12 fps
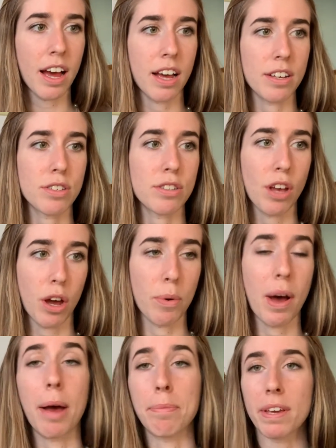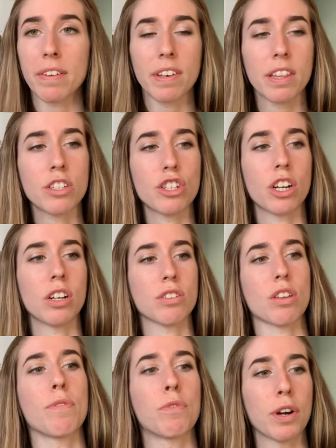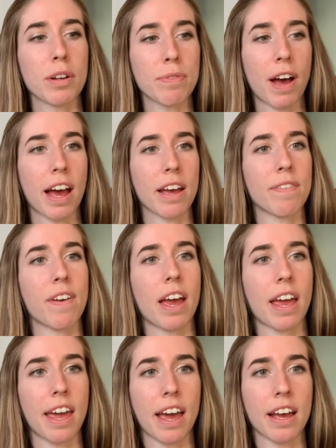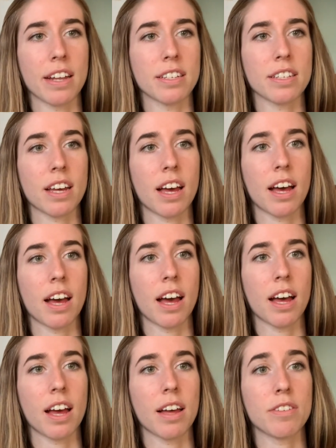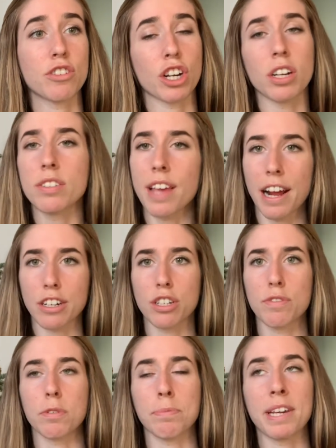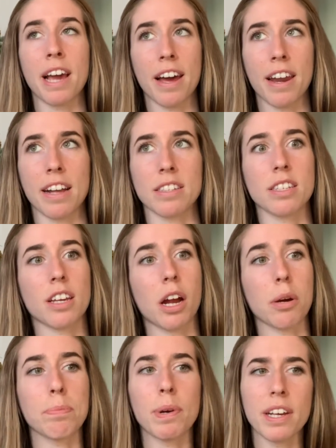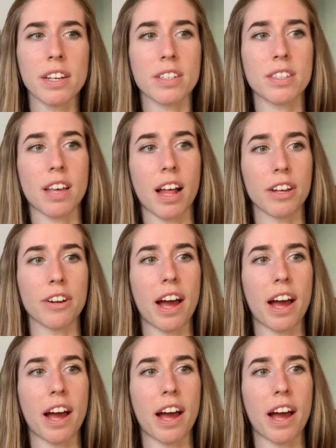So I'm giving the Journals a 4 out of 5, and journals actually for me on Etsy are a pretty good seller.